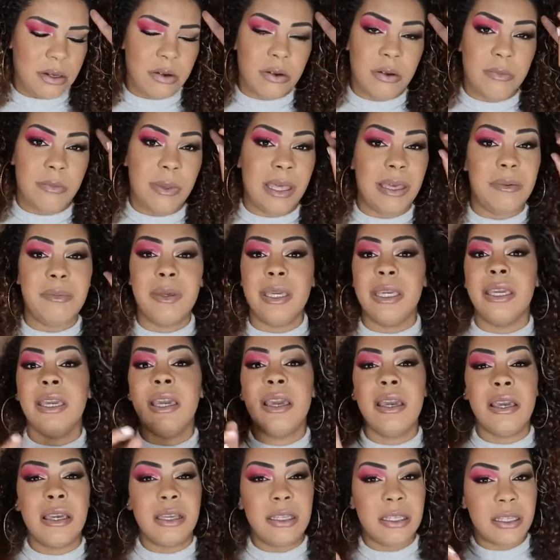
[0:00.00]
or maybe
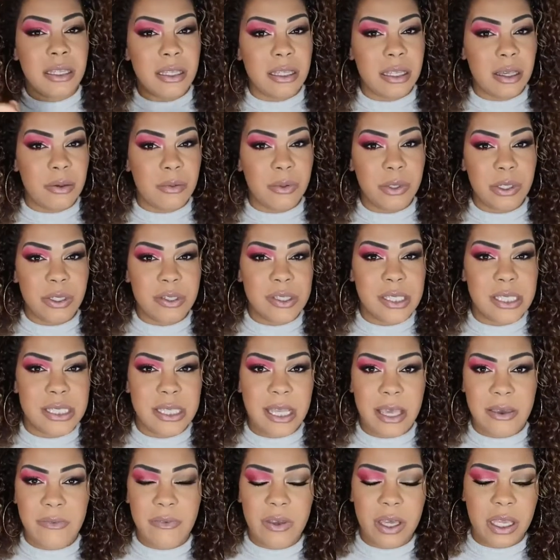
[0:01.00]
the
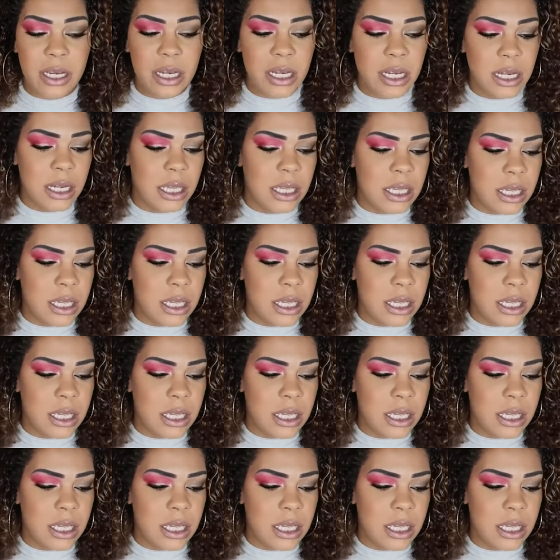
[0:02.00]
W7.